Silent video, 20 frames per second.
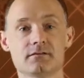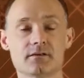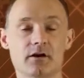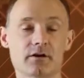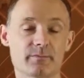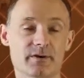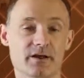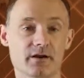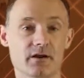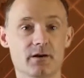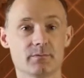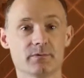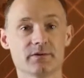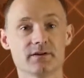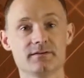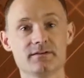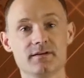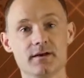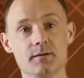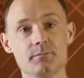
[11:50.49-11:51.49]
talk about a couple
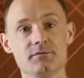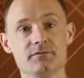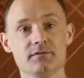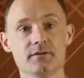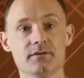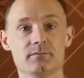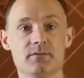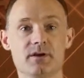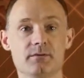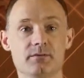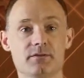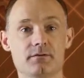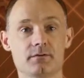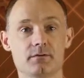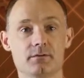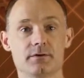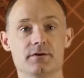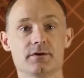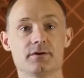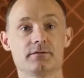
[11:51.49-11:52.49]
of tips, and maybe
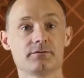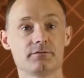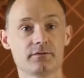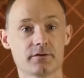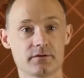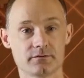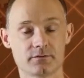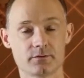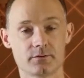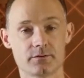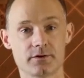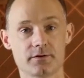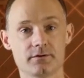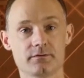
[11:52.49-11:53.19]
throw in an interesting story